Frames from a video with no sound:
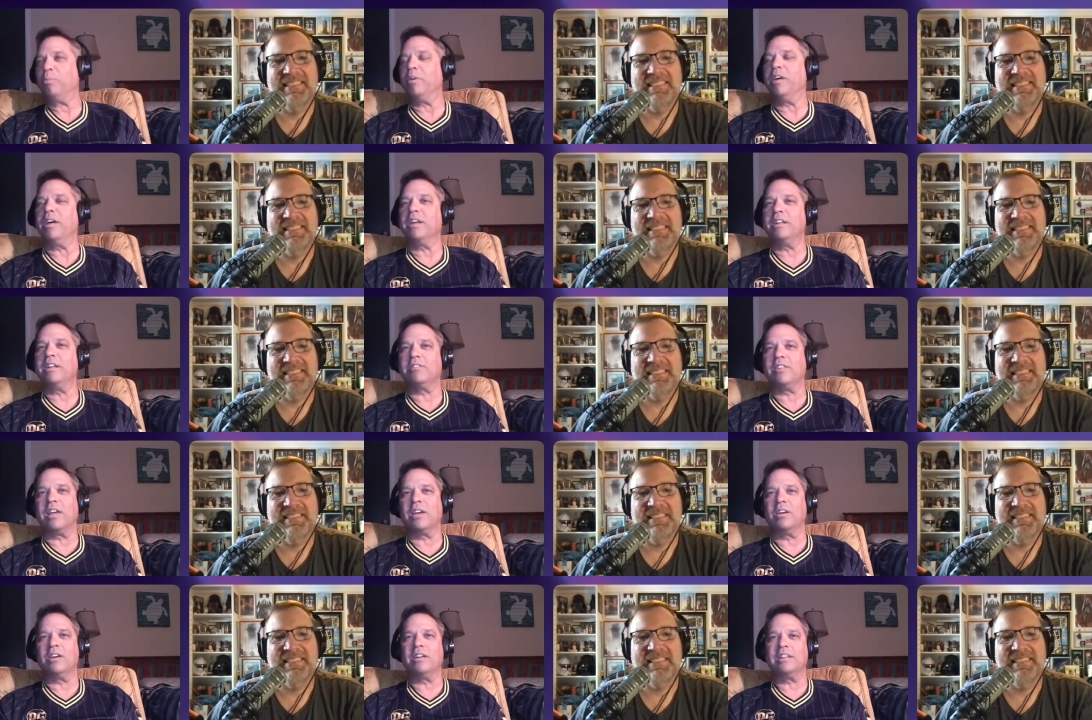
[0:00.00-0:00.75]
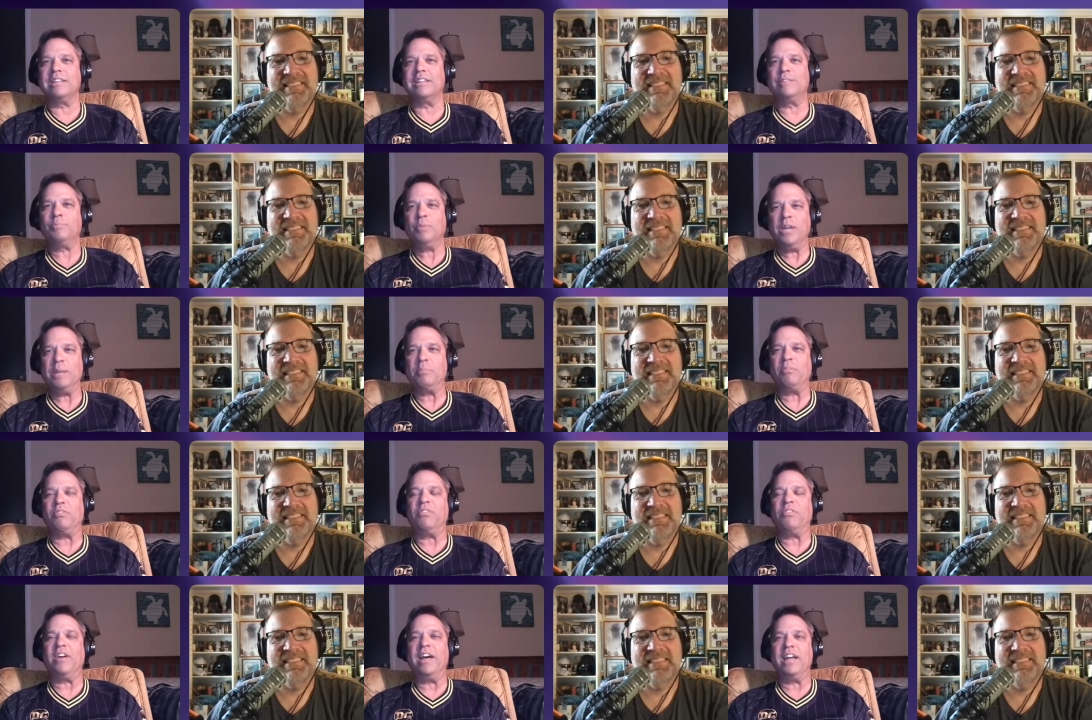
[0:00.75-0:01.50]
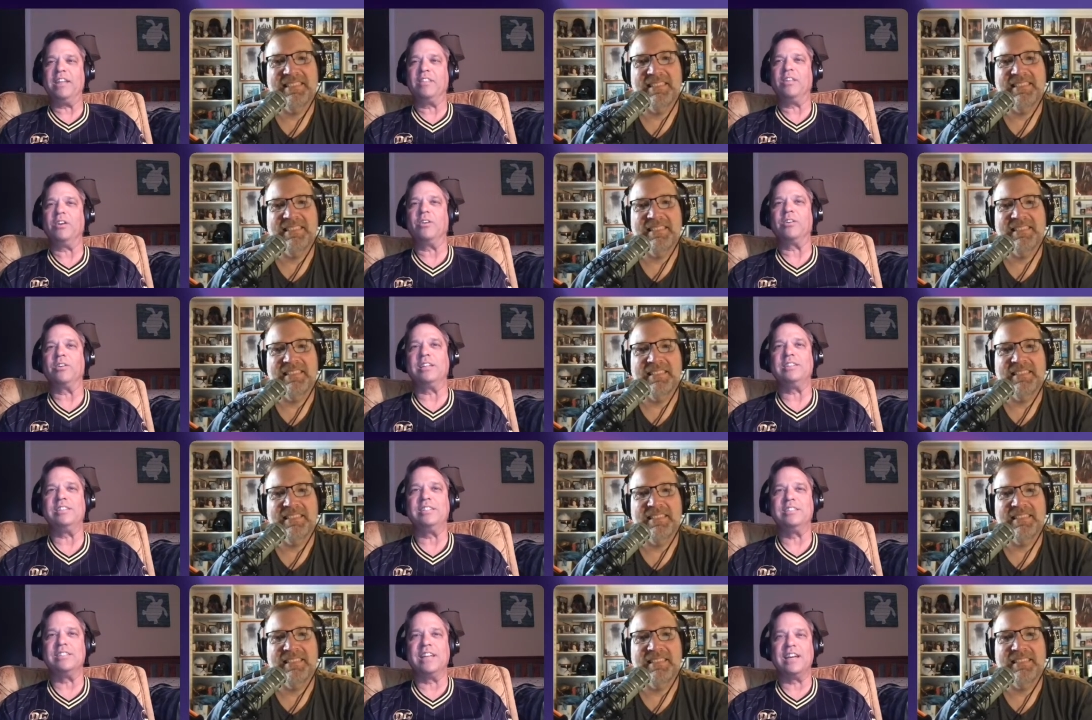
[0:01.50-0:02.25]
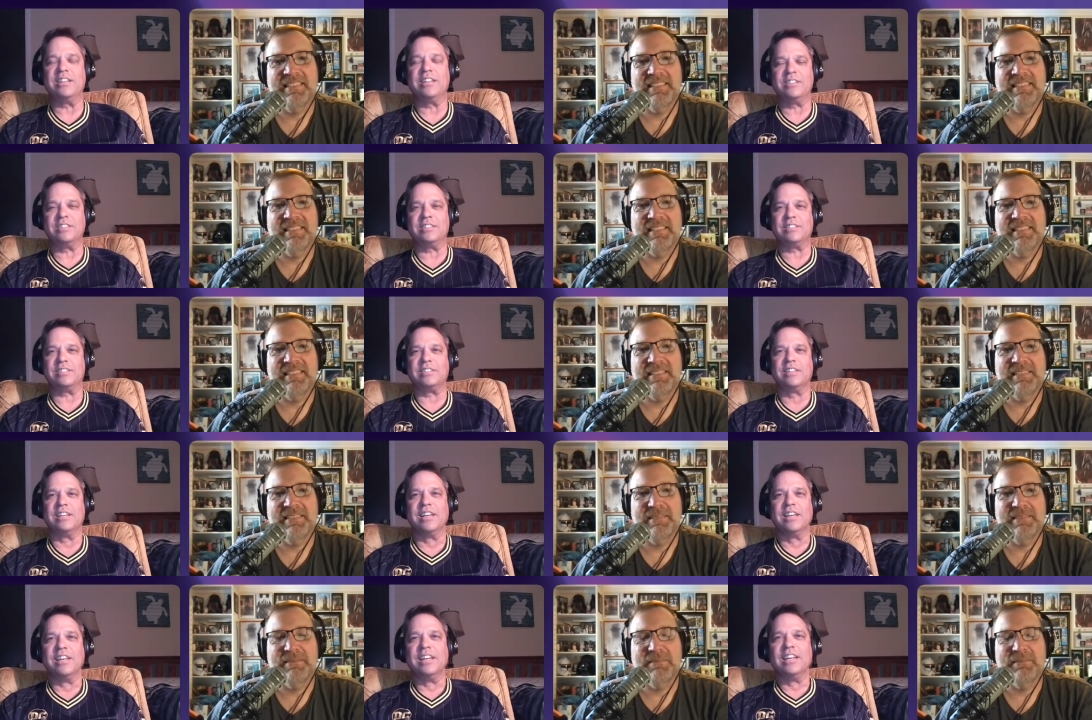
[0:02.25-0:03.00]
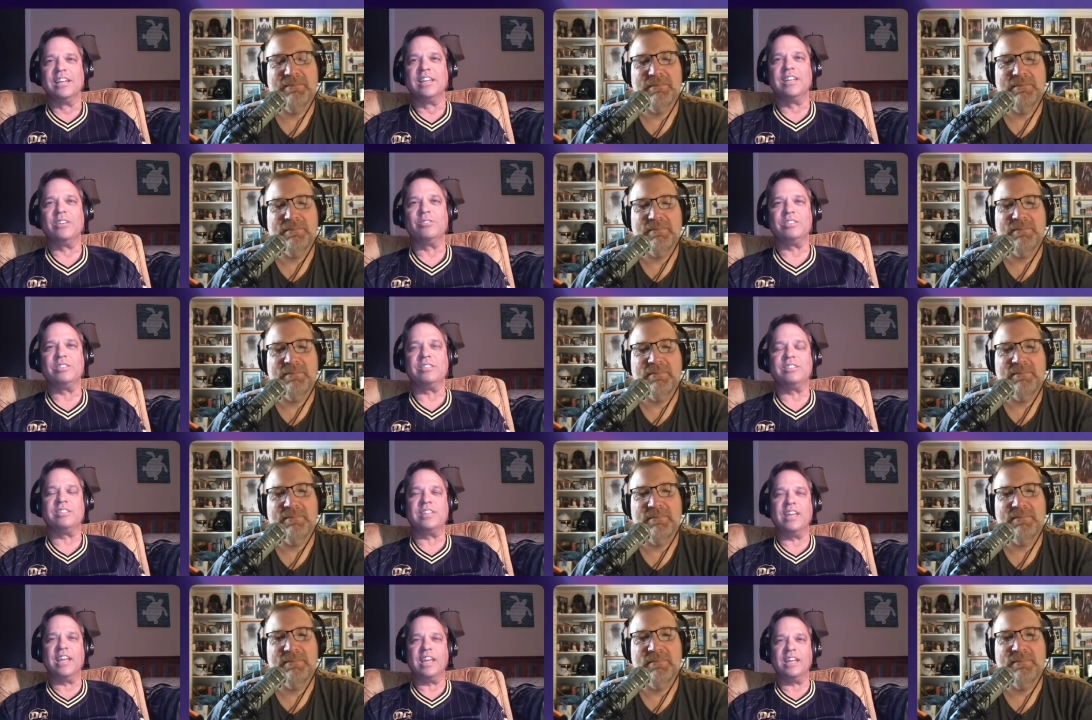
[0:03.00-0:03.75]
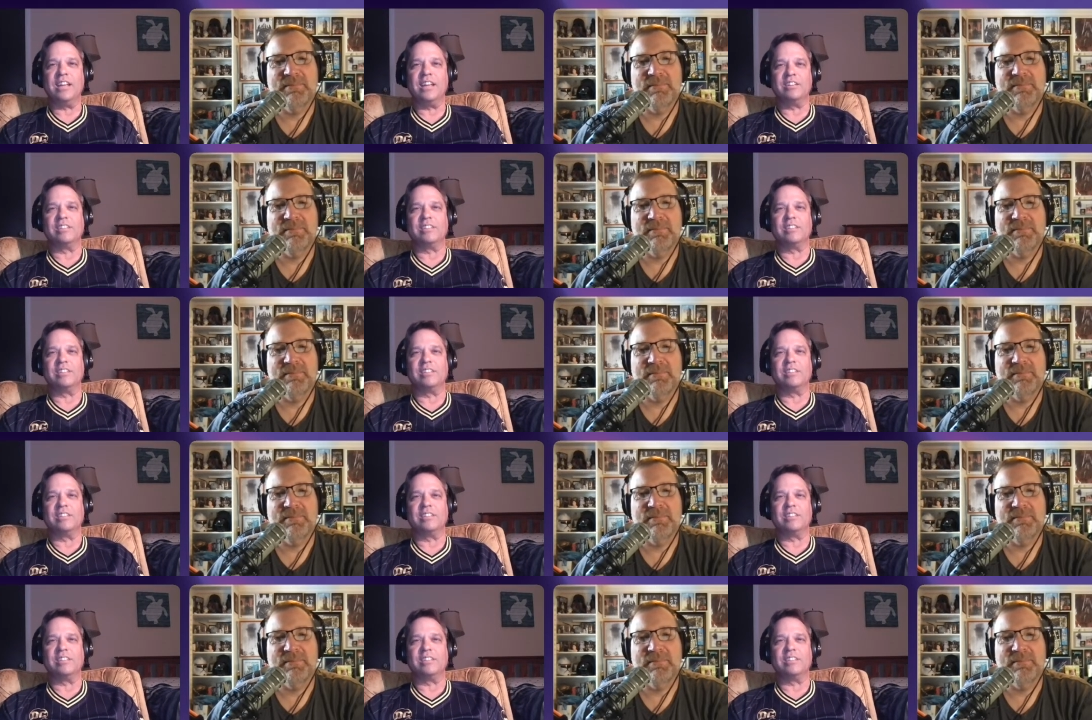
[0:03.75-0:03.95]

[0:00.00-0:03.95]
Speaker 1: but it's like yeah. oh, he's putting up a fight though. At least he's not just yeah. you know just taking it.